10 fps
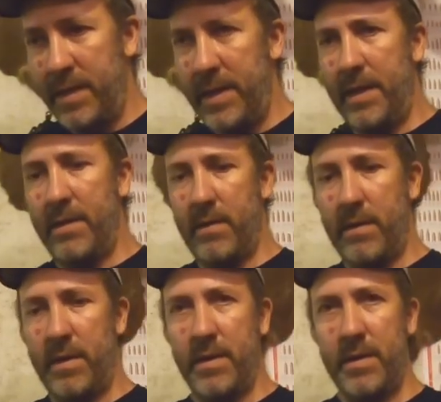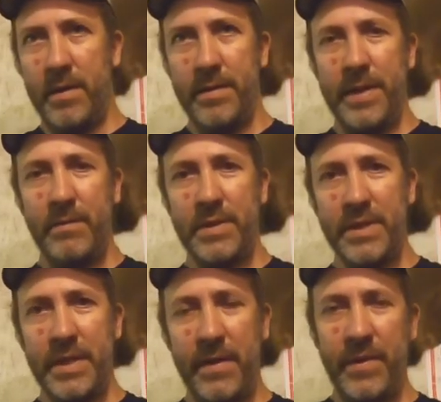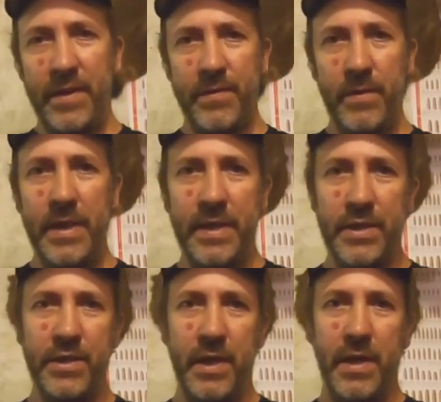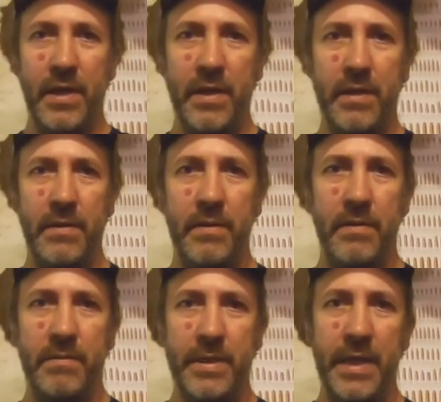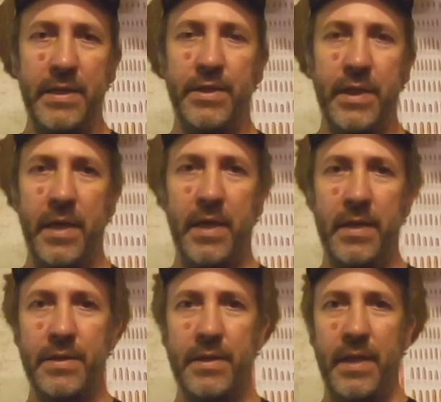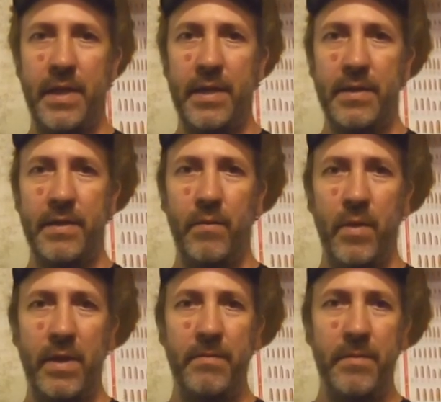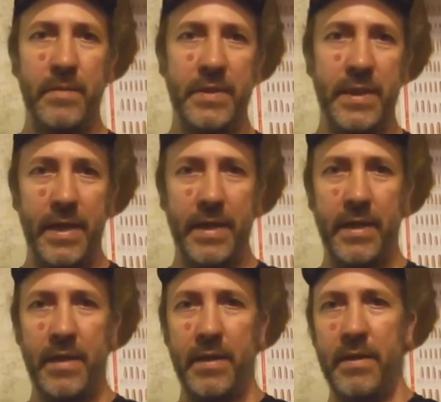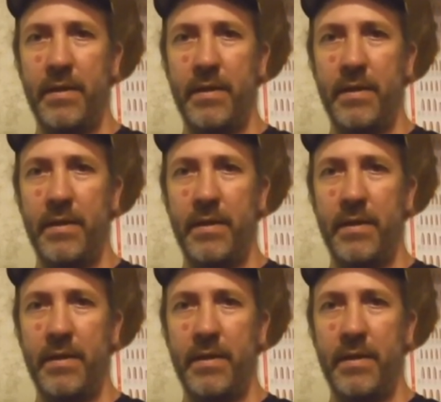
Now, that was a 73 that shot 10 shots in 1 second,